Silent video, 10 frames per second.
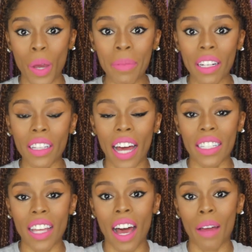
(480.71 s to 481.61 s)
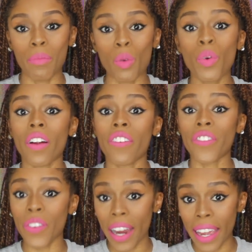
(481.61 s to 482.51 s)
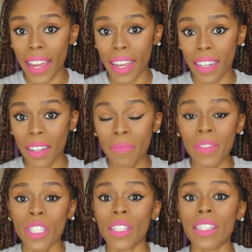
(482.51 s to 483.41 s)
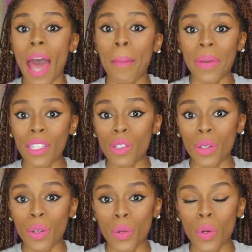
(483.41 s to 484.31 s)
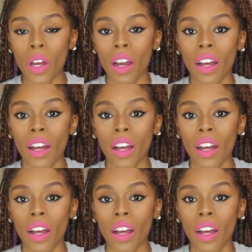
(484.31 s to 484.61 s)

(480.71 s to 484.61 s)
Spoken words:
women, a lot of times, we're afraid to tap into